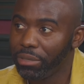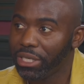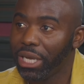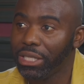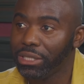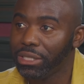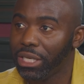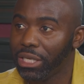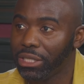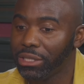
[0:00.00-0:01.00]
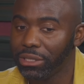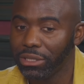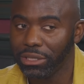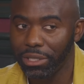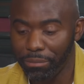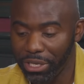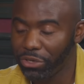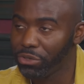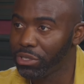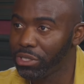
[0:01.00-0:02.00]
But at the end of the day, is the
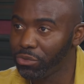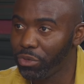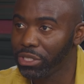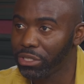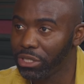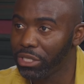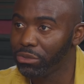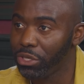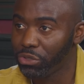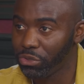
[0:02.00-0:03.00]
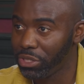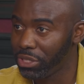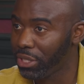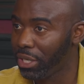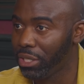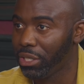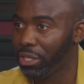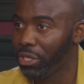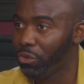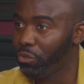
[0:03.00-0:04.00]
medical situation. There's those who decide
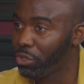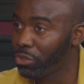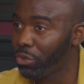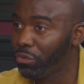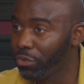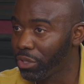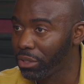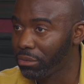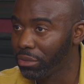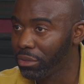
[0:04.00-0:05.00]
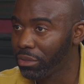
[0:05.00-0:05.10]
what's good for him. Yeah.